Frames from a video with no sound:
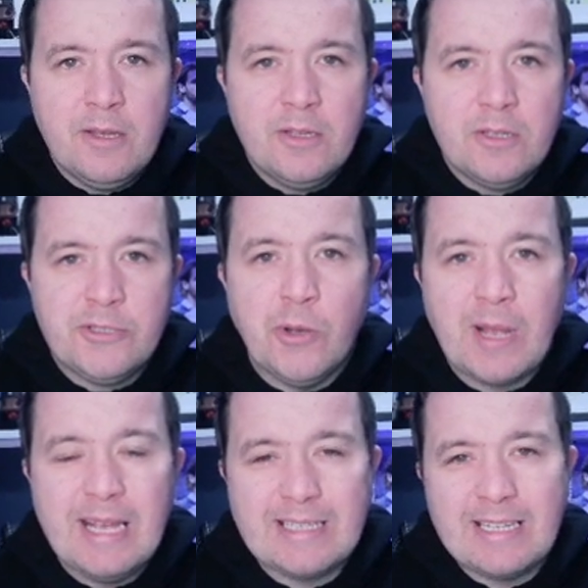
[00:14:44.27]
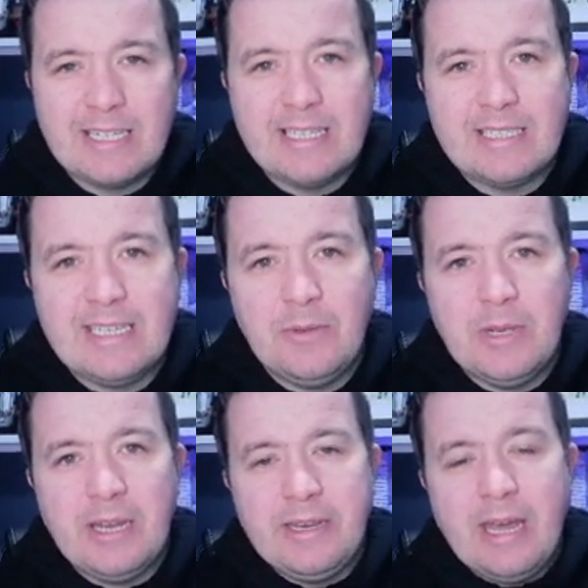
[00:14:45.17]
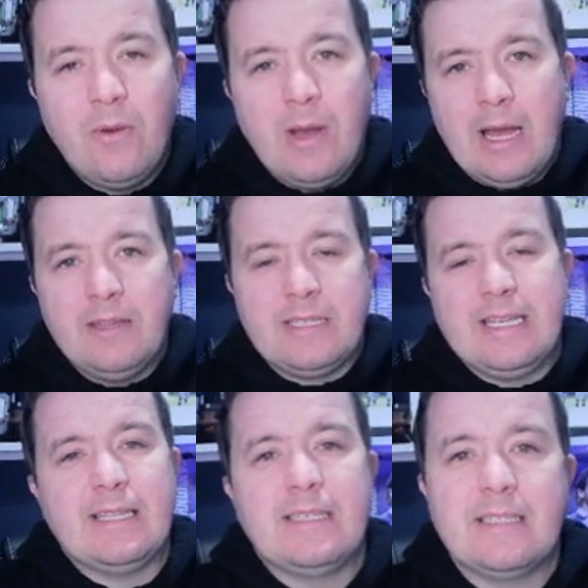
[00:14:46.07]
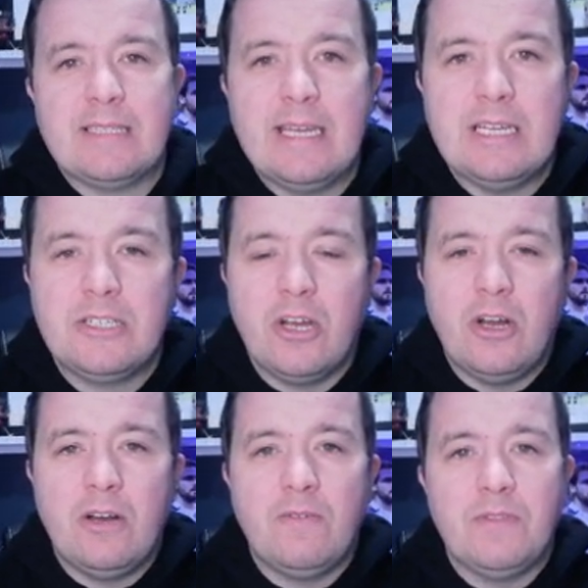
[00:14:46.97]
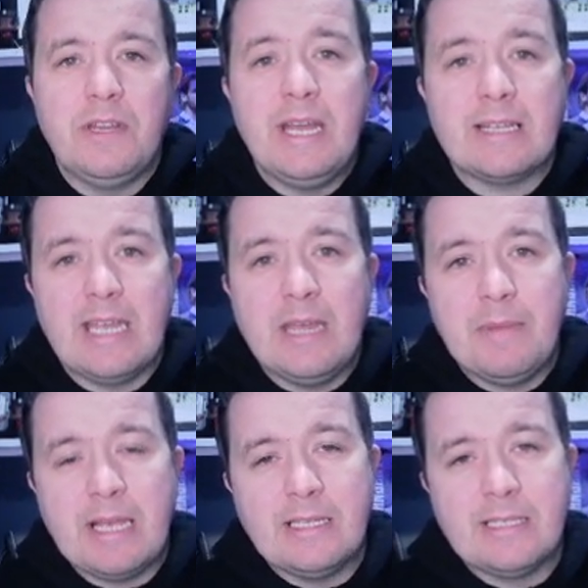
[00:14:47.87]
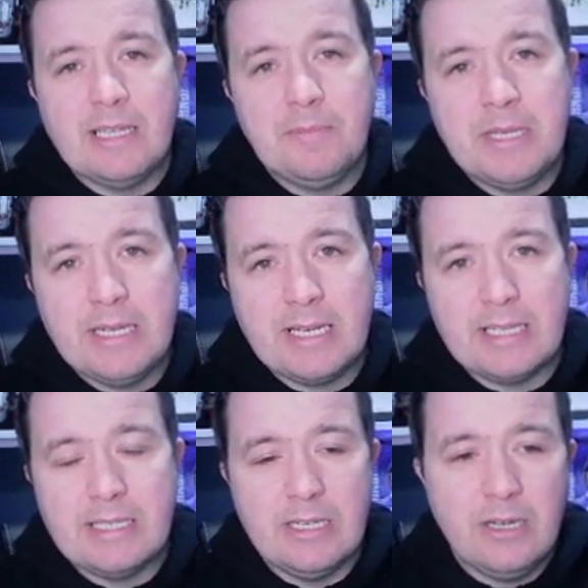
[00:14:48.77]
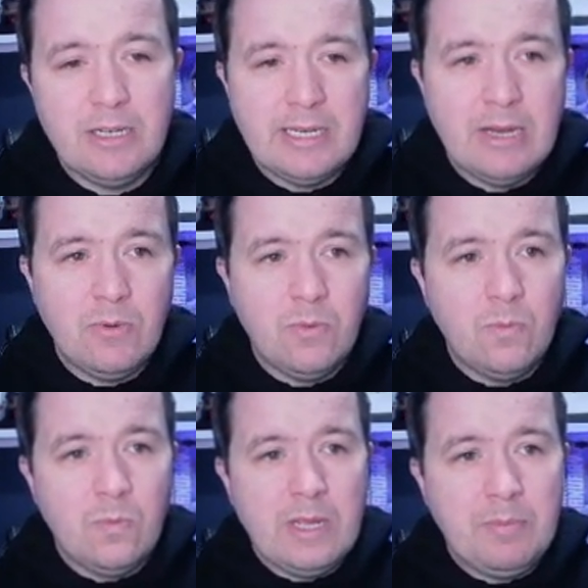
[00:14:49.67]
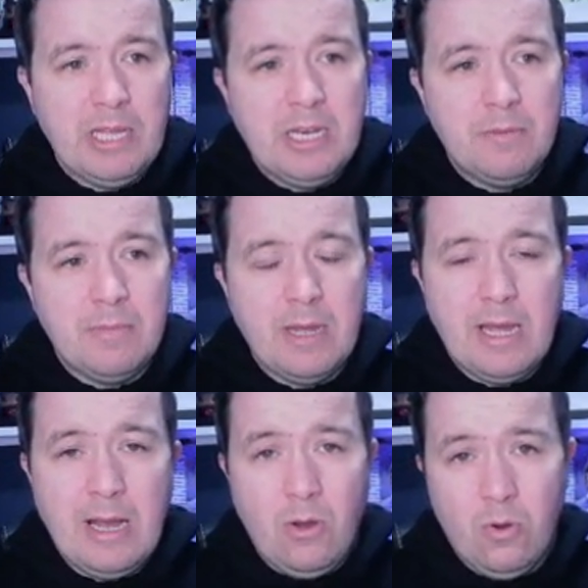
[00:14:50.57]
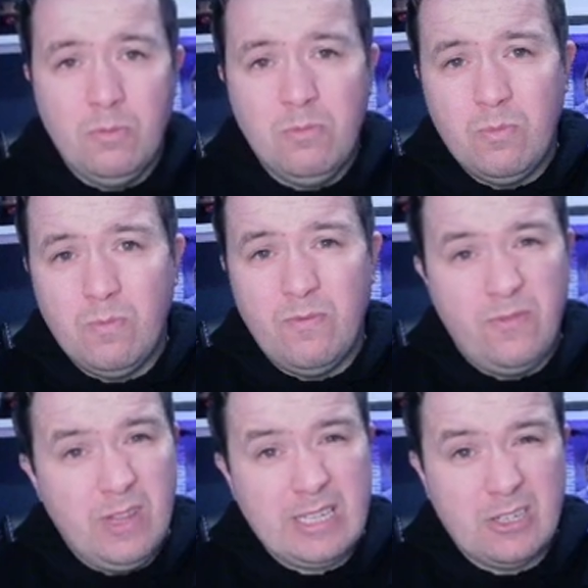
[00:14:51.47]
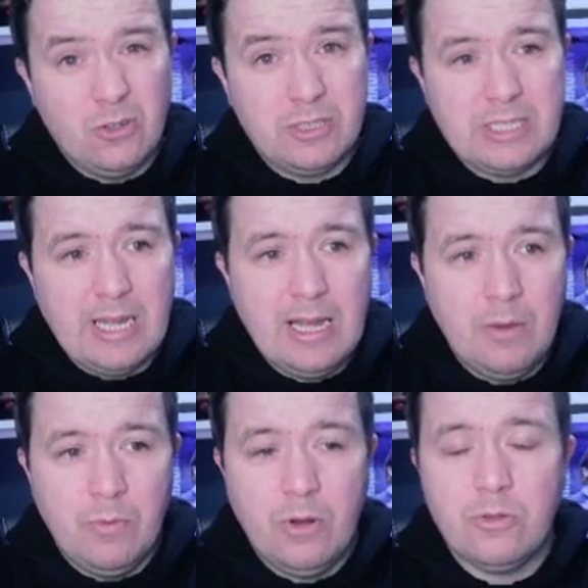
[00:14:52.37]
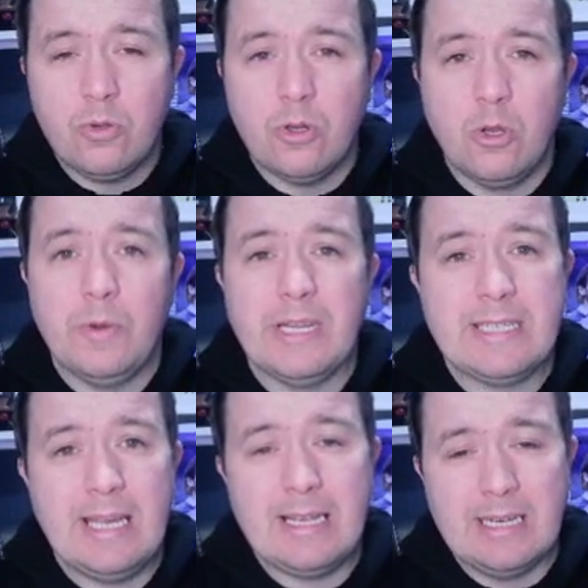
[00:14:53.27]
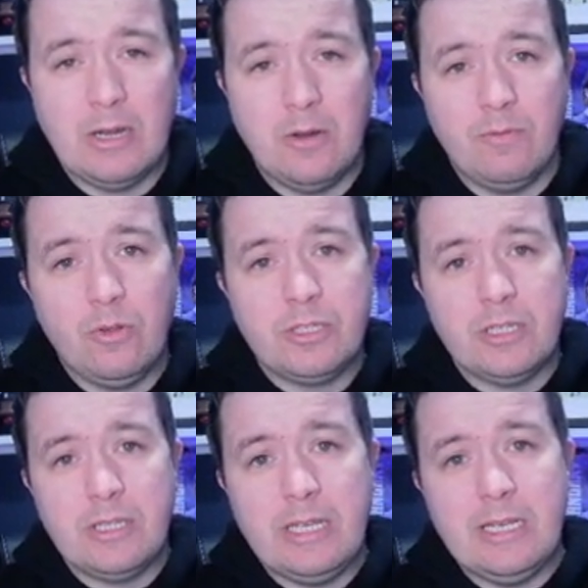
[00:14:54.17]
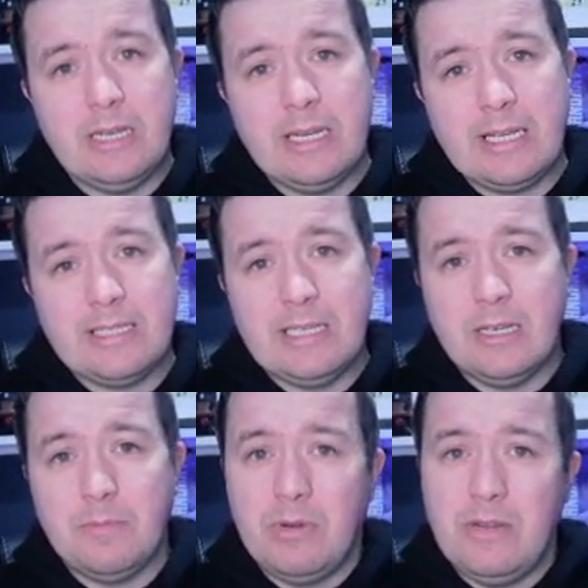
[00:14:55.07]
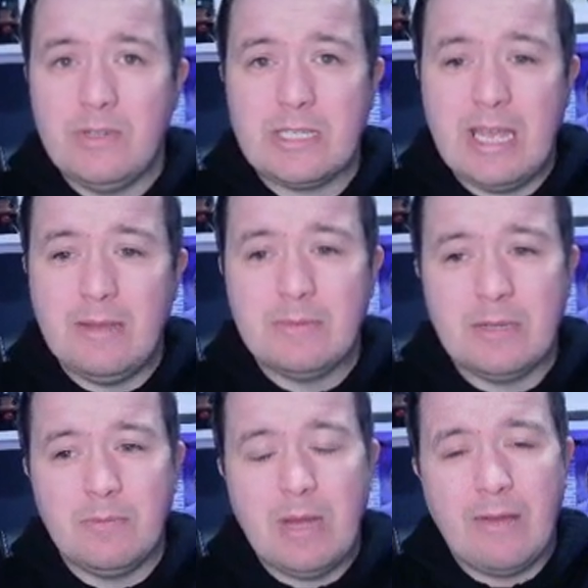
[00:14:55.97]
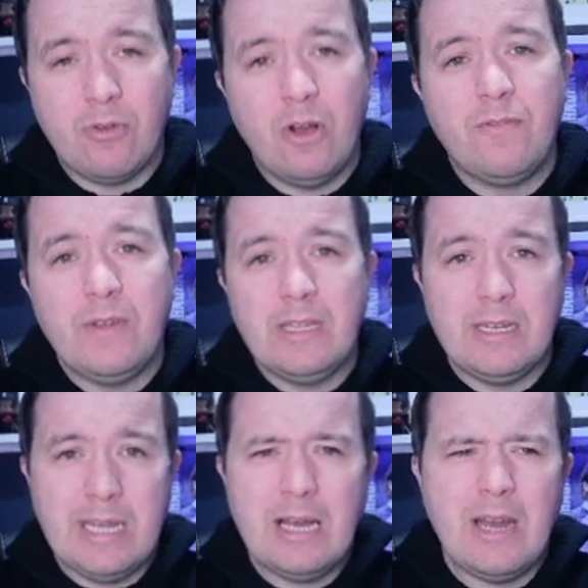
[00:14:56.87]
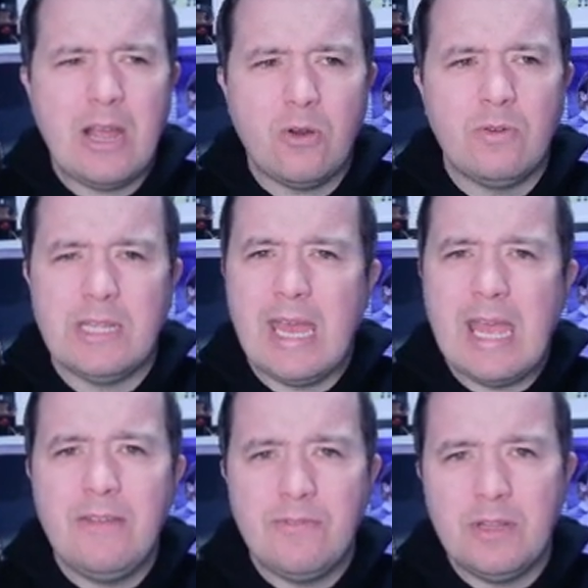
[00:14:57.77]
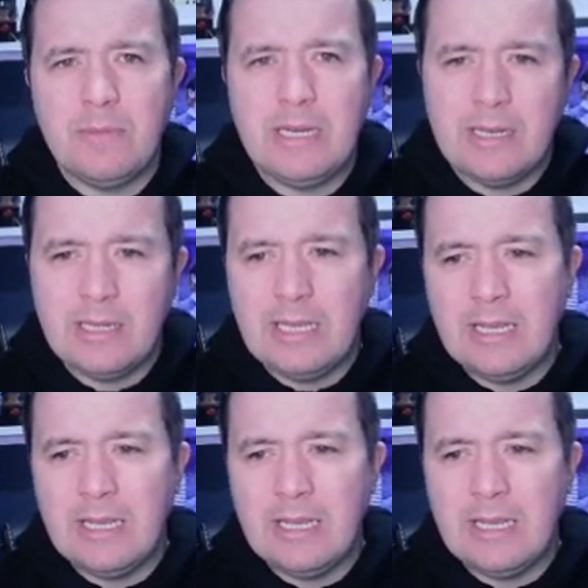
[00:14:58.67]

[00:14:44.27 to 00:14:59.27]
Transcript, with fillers: So guys, as you can see, we are now at the tactics stage of the next game against Olympia Nicosia. Now, we are playing them at home. So that's a good start, and we're also going to go in attacking. Now I've looked at the Nicosia previous games, and I've got a feeling they are currently at eighth at the minute in the league,